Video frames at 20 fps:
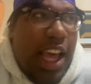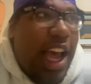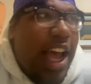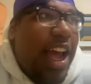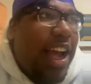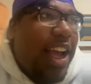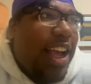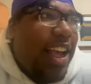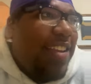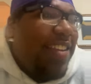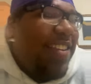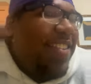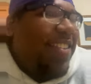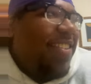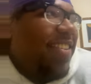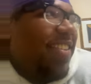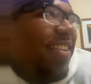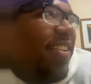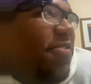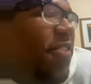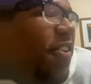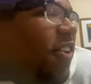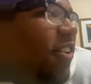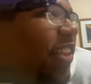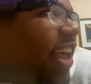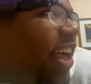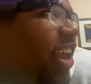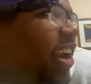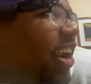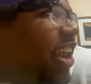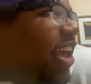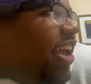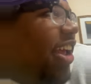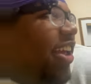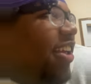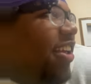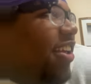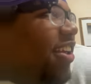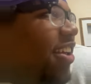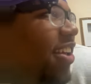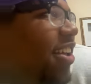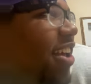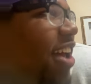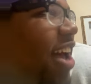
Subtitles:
Yeah, full day today.